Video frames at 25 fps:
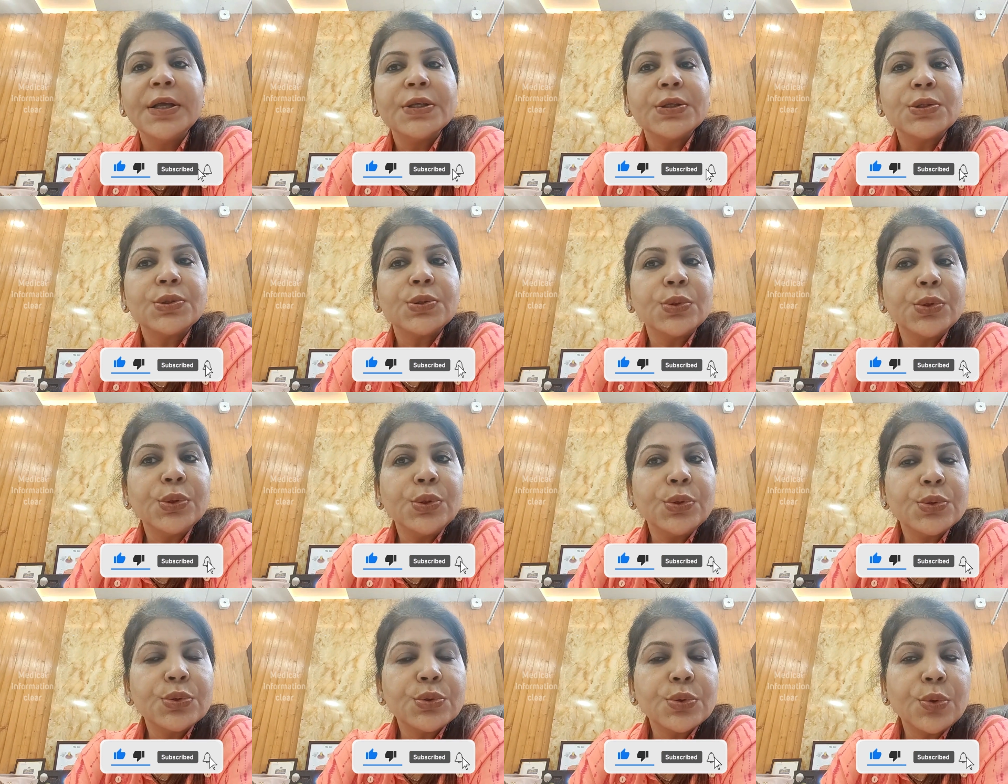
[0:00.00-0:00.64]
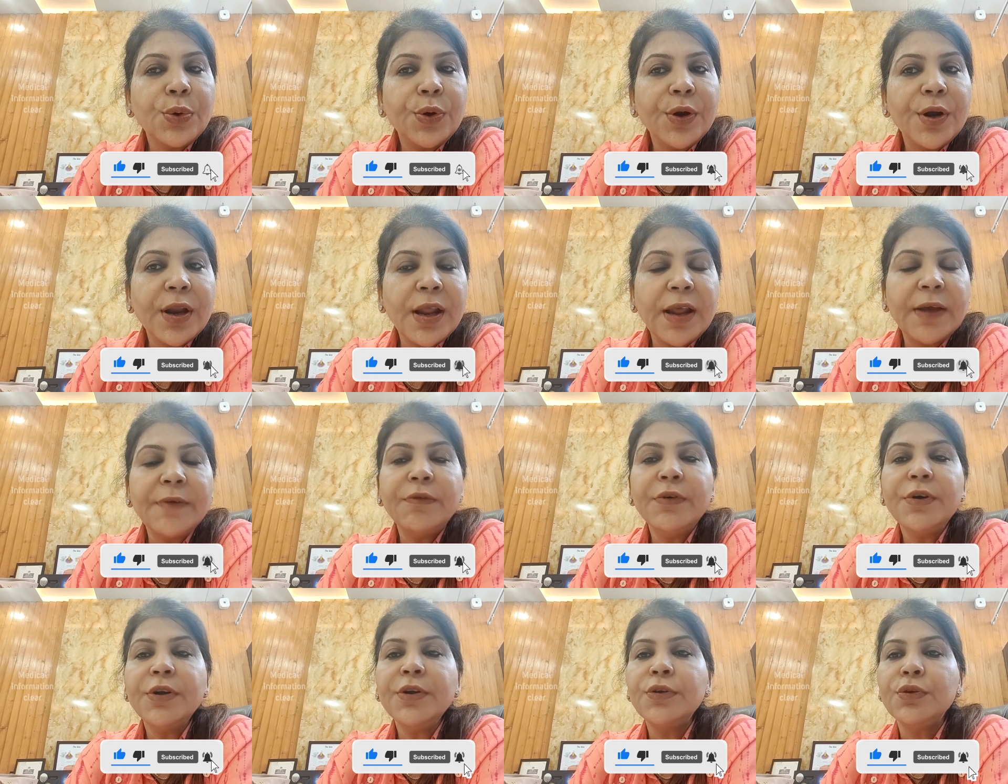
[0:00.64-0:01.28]
So you should
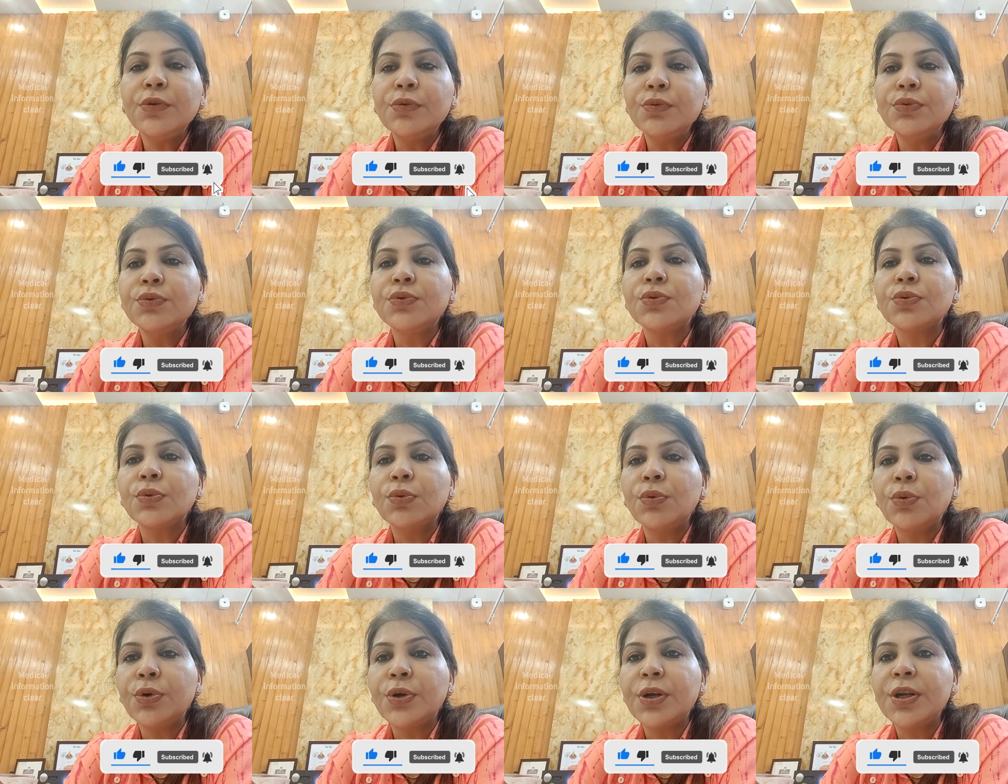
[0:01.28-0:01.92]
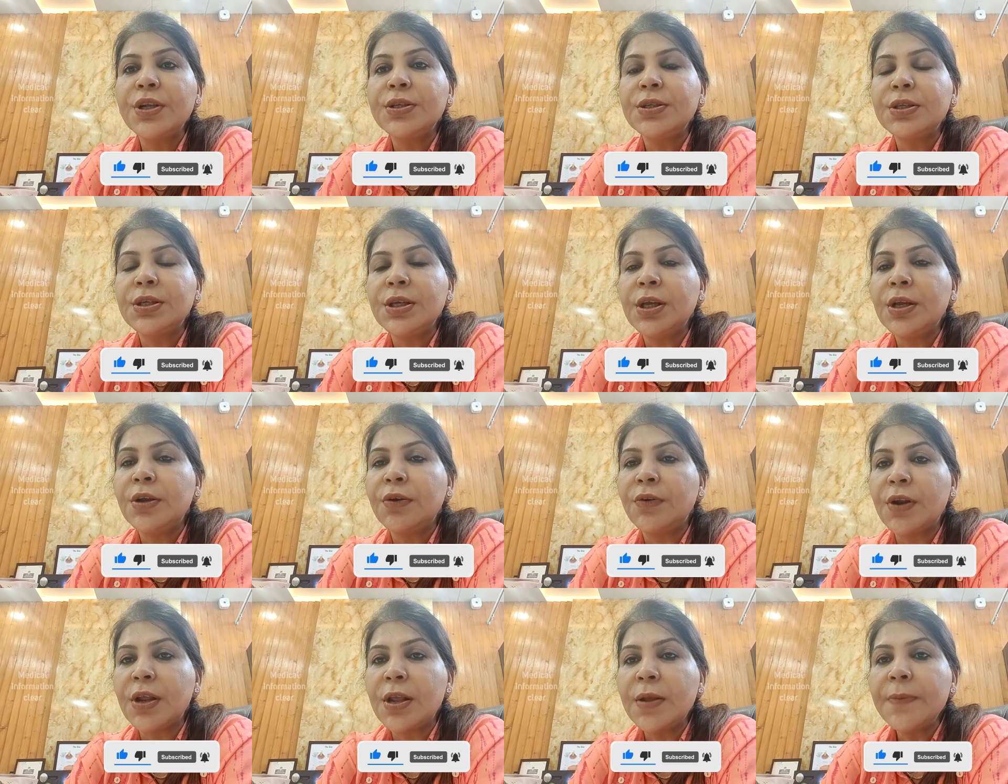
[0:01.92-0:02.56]
never use
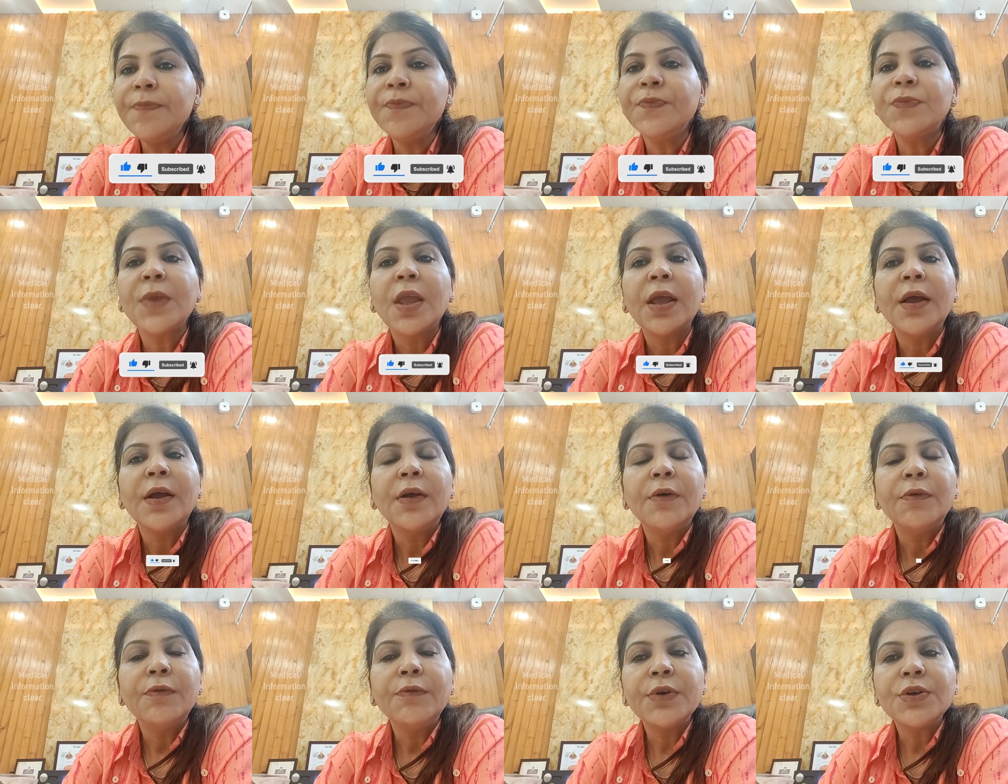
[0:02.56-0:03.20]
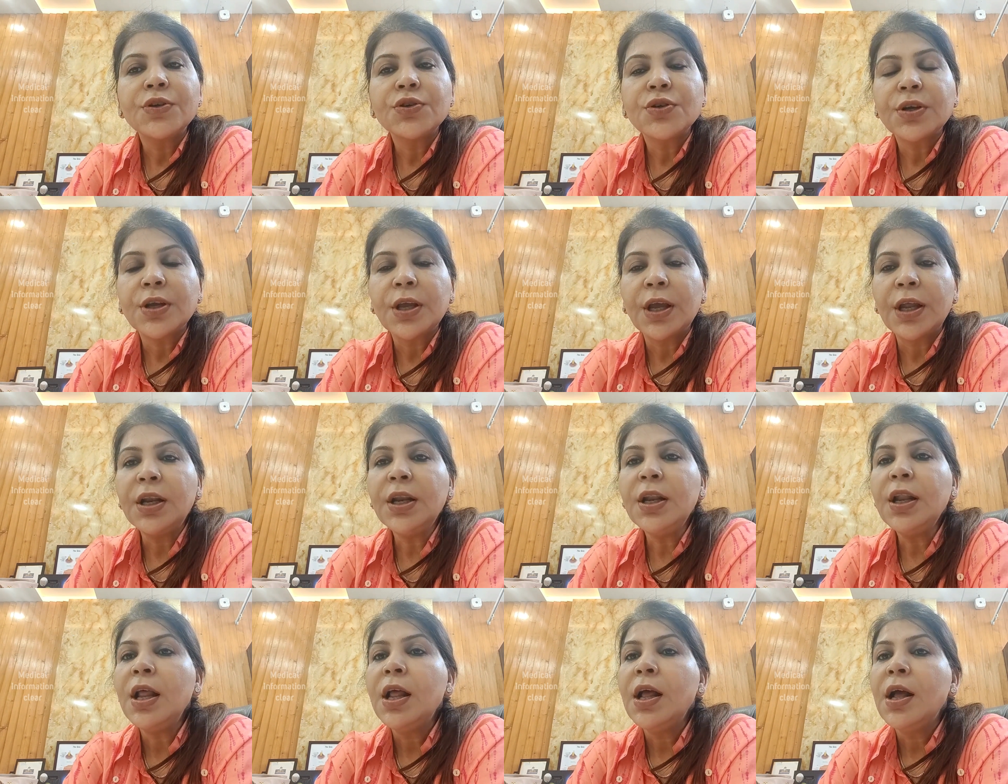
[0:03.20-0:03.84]
OTC cream which
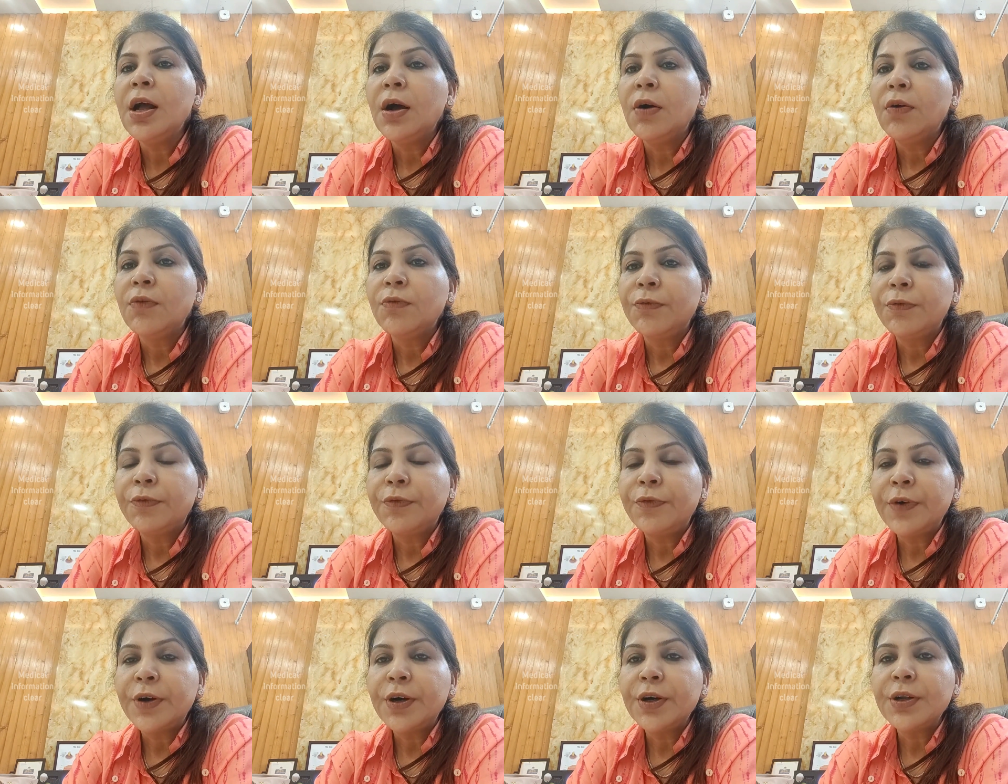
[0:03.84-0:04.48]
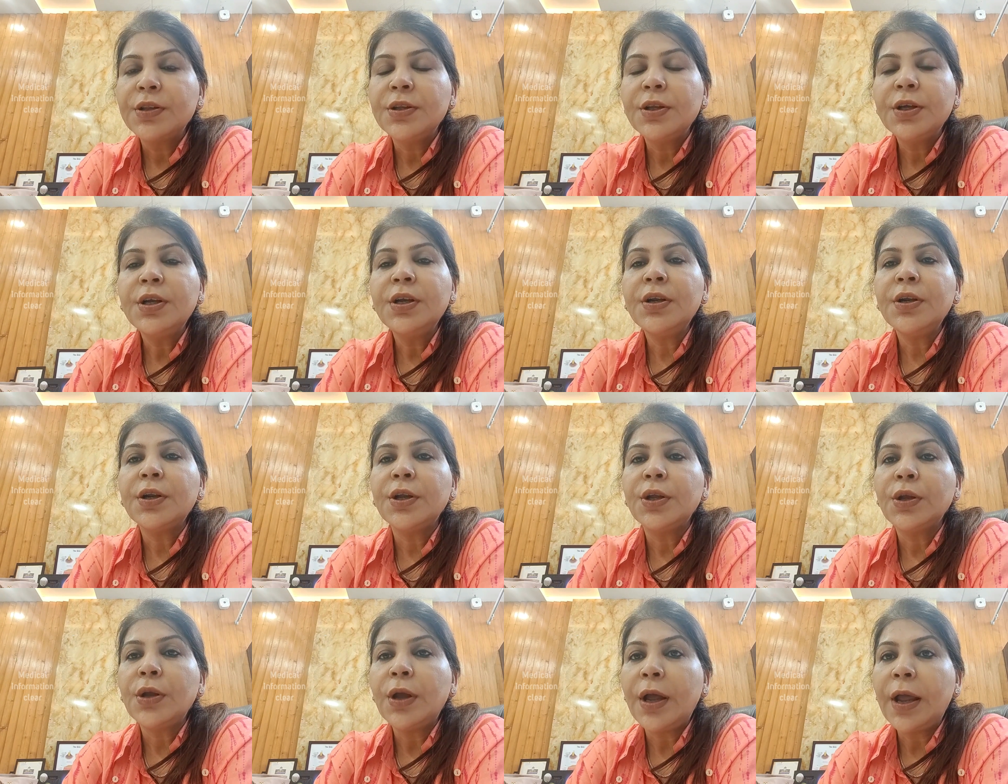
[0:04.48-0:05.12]
can
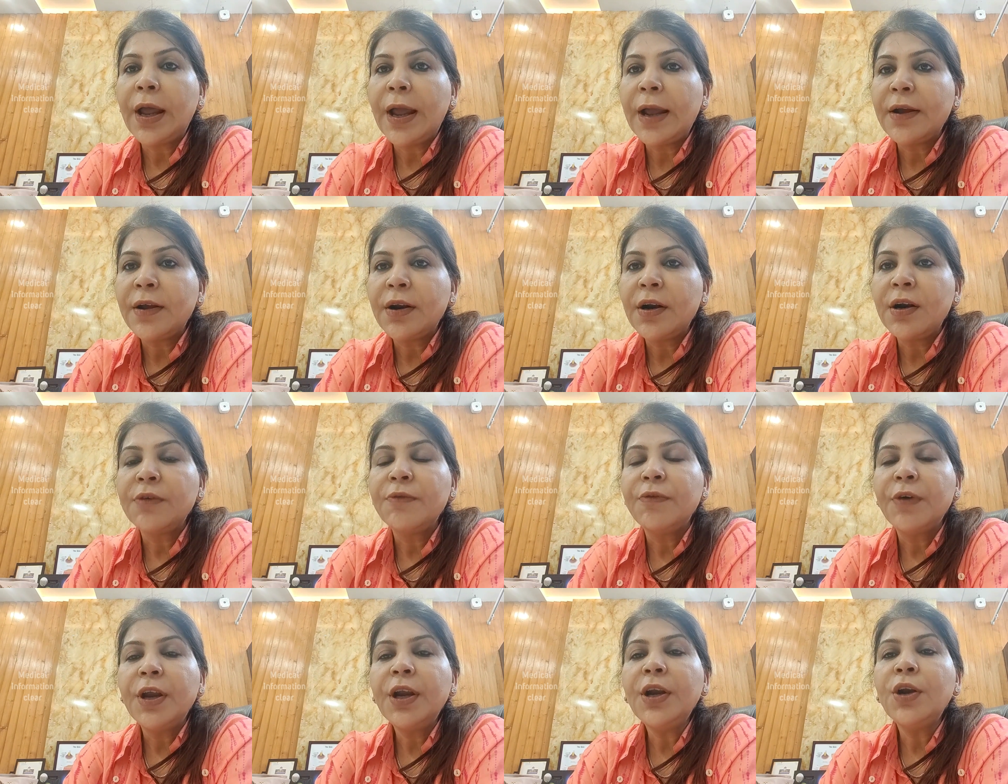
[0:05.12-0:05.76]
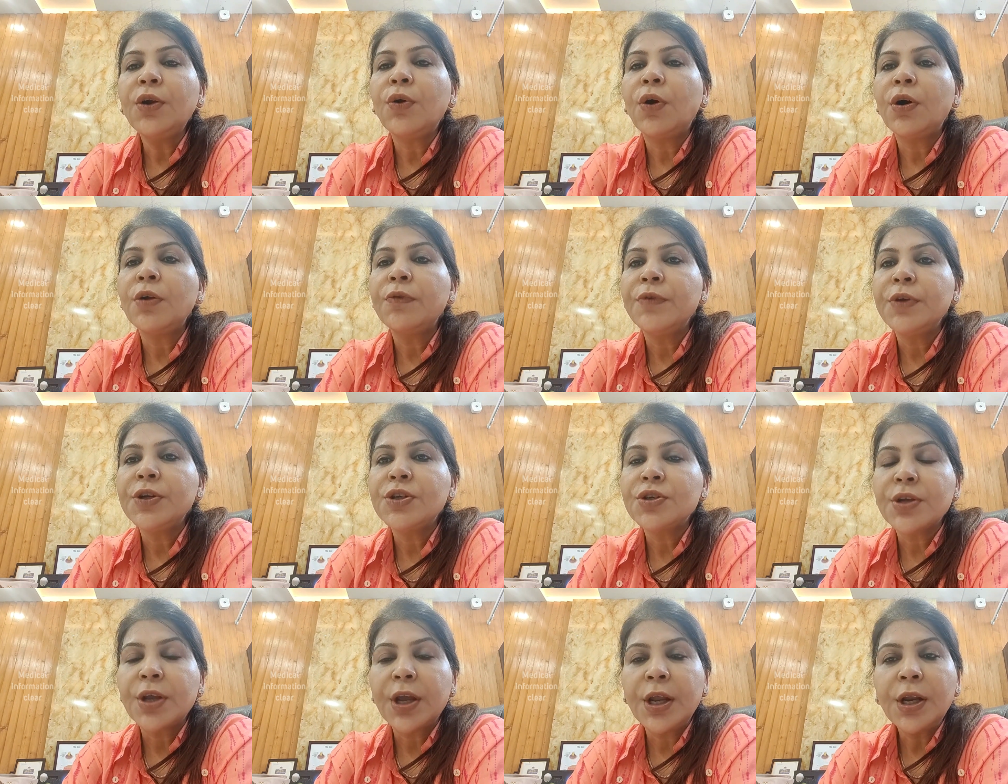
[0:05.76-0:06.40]
further aggravate or
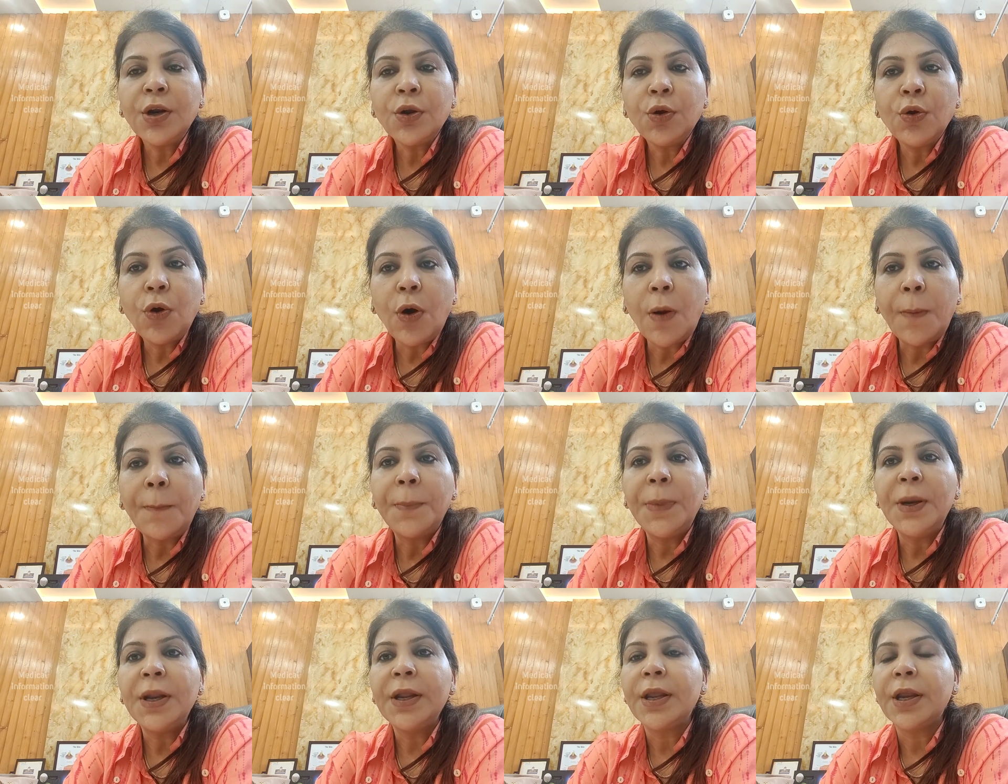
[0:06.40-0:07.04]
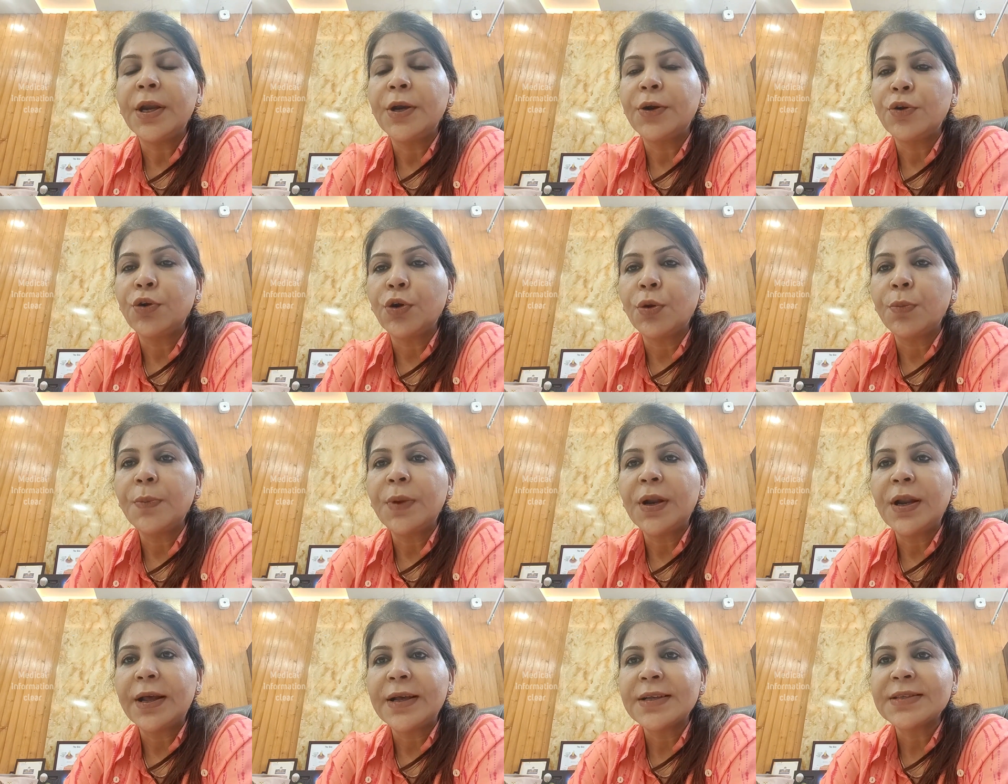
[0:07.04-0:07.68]
which can complicate your
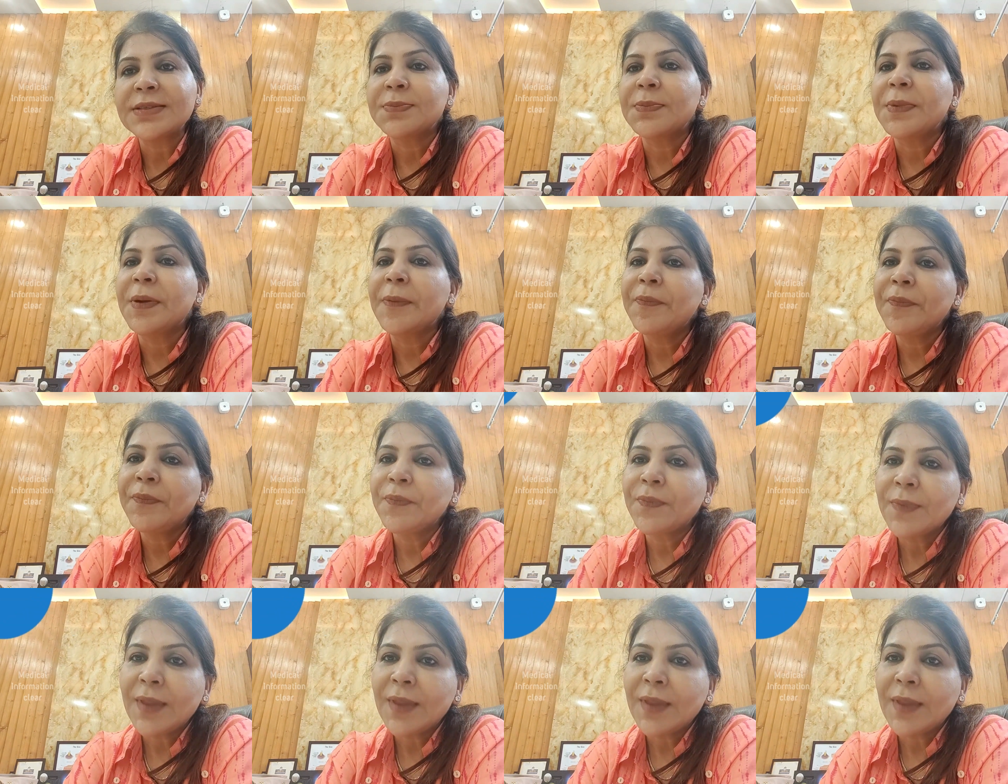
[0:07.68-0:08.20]
melasma.